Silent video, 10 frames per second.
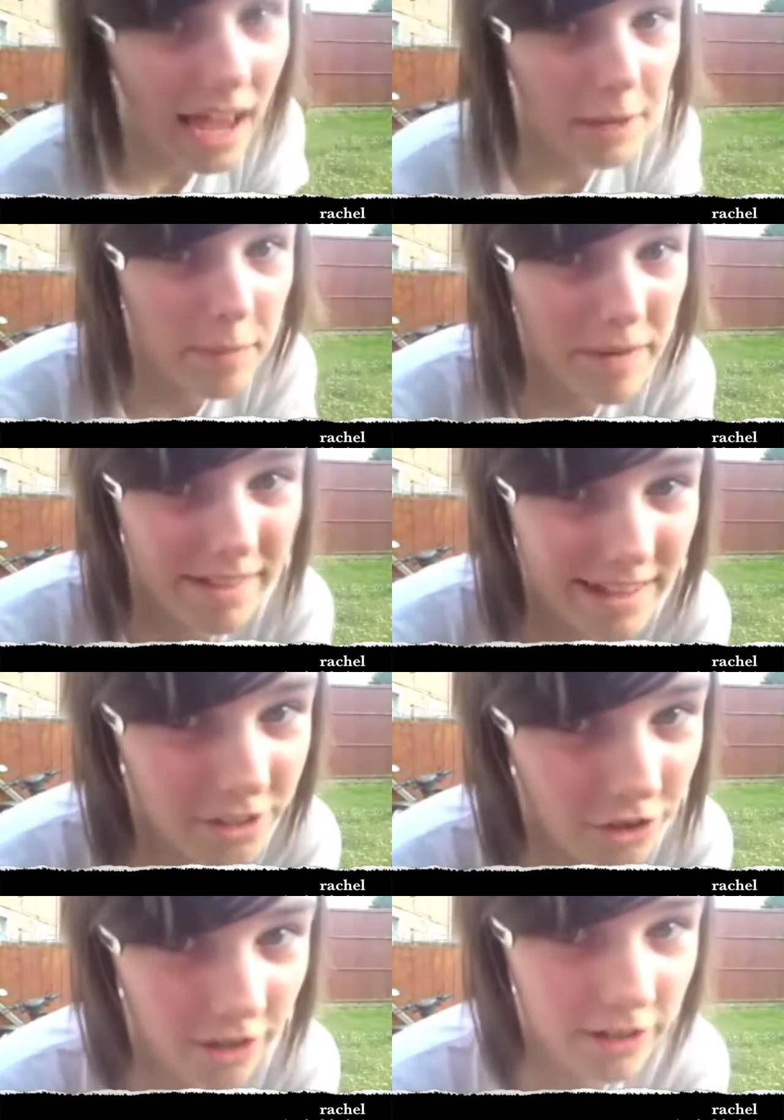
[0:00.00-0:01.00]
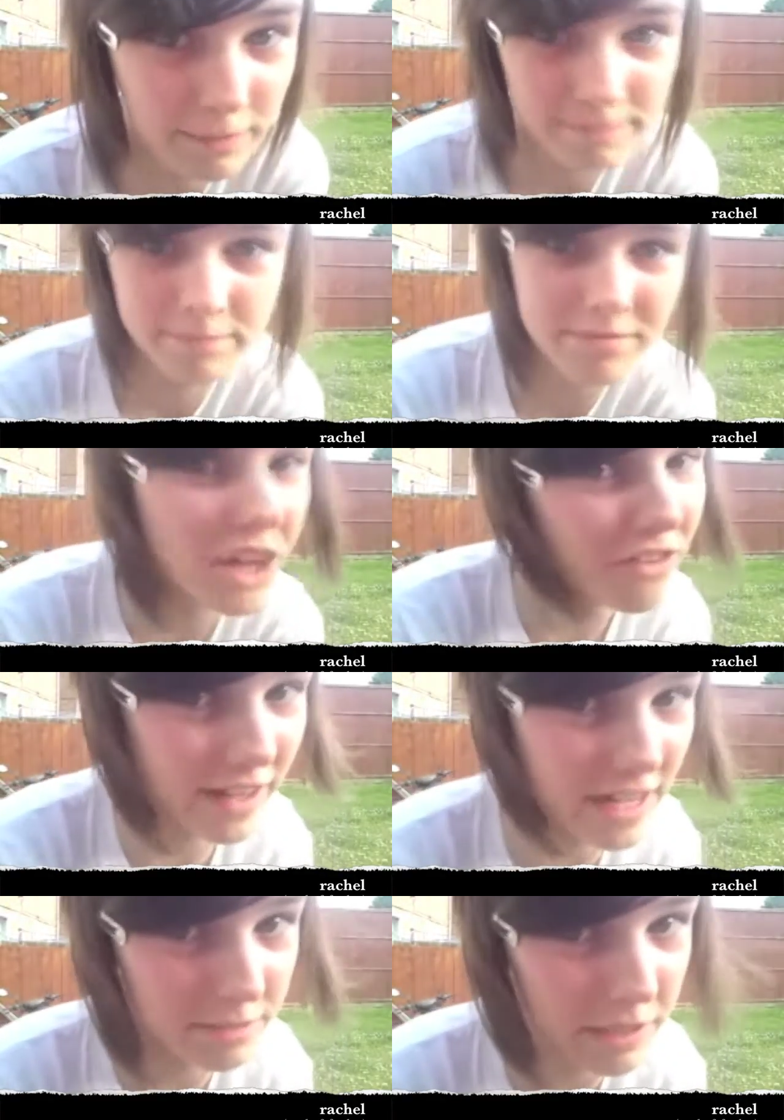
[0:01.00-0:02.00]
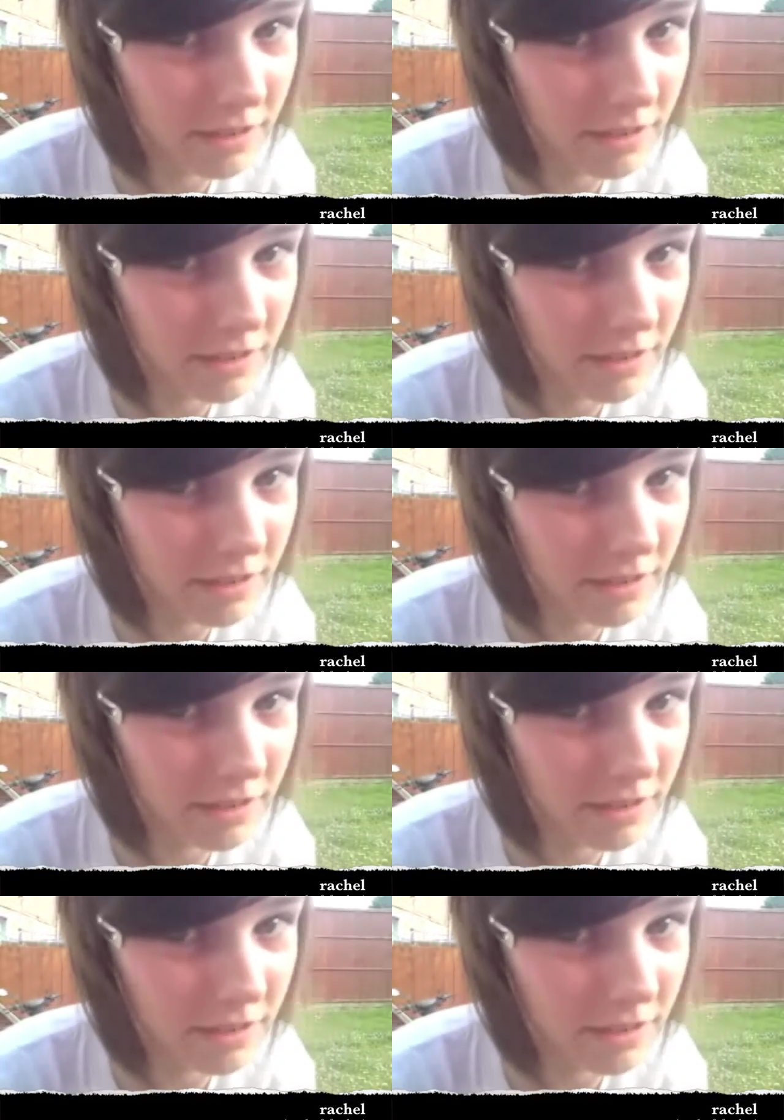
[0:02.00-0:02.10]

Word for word: Happy birthday, Nora. Don't forget to be